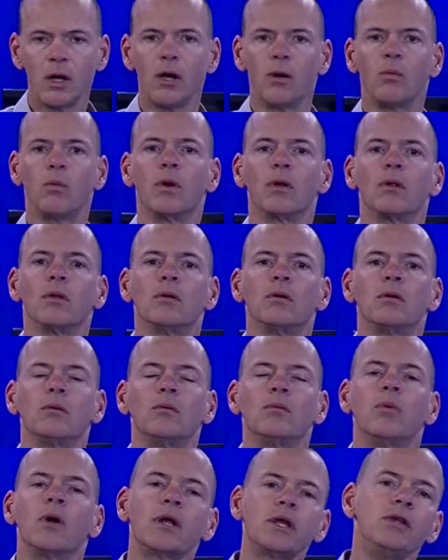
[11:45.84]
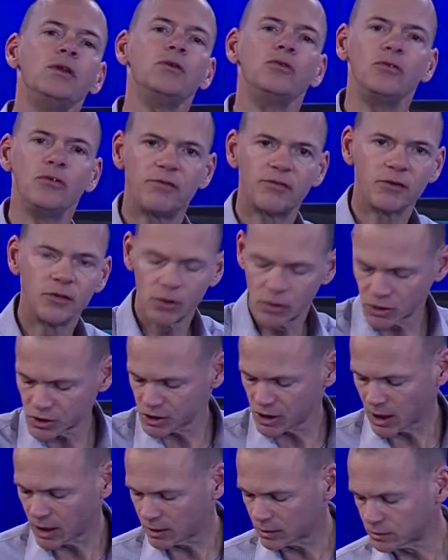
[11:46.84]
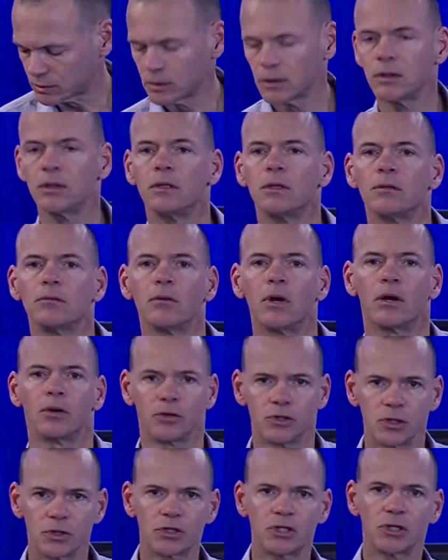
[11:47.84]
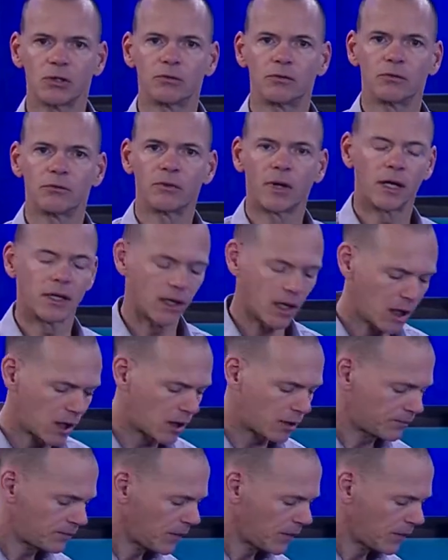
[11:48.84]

Well, what can you do for your child or your children right now?